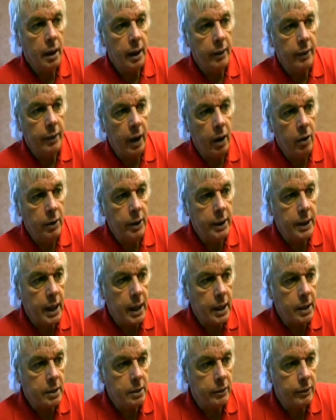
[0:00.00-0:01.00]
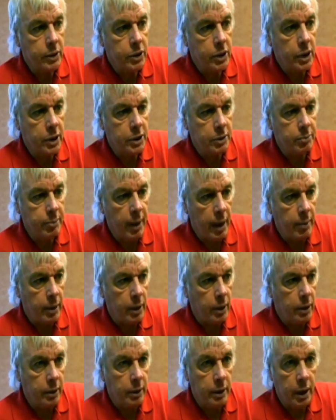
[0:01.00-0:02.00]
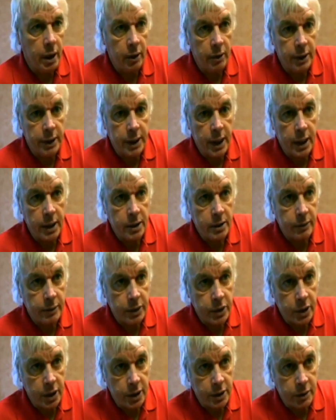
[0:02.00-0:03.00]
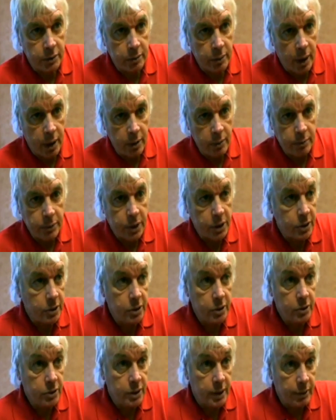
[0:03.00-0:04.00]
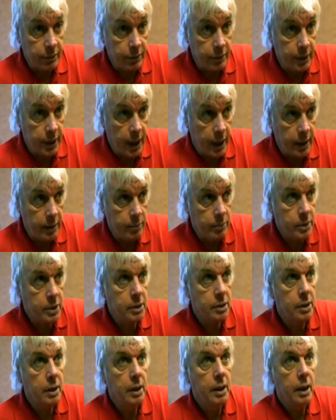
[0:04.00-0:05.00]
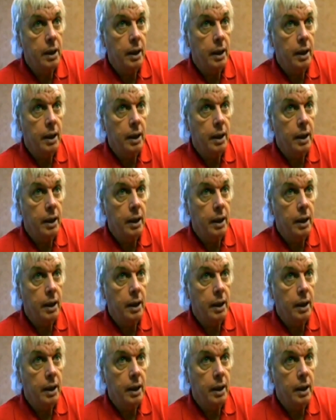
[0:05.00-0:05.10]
And the holy days of the Church of Babylon are the holy days of the Church of Rome, just use different names.